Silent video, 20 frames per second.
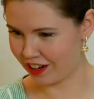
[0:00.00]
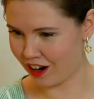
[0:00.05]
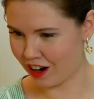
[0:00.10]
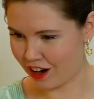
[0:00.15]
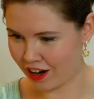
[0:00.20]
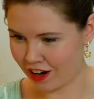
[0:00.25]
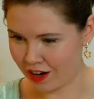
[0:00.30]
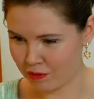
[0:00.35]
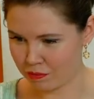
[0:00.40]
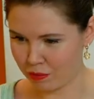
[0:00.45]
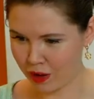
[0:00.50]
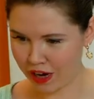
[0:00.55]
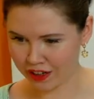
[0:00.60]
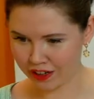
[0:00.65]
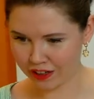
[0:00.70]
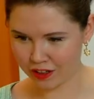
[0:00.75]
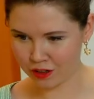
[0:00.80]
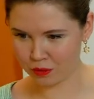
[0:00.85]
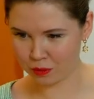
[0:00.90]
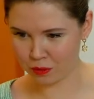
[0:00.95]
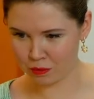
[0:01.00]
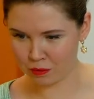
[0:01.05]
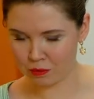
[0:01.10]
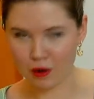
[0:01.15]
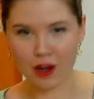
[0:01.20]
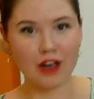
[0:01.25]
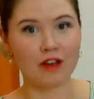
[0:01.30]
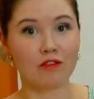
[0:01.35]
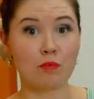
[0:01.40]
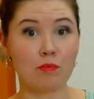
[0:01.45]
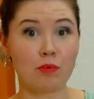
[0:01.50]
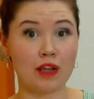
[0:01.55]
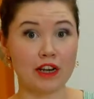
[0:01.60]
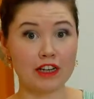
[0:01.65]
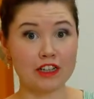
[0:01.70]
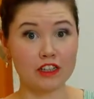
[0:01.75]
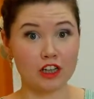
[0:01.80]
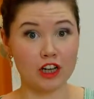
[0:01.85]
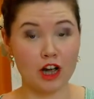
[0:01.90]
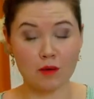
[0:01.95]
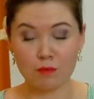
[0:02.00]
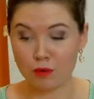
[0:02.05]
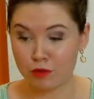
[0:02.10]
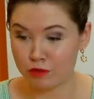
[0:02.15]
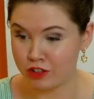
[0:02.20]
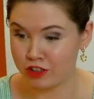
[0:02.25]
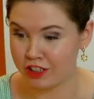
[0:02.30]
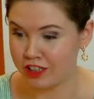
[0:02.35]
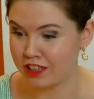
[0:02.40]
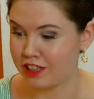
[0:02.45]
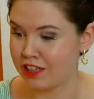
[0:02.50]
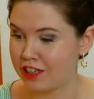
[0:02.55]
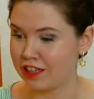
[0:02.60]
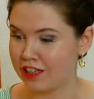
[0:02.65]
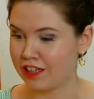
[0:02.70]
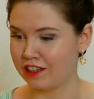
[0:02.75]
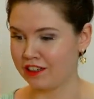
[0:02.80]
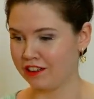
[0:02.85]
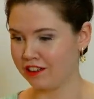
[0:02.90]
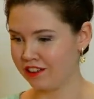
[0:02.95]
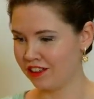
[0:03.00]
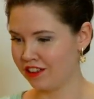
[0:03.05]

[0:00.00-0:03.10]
I am back with my replenished cup of tea.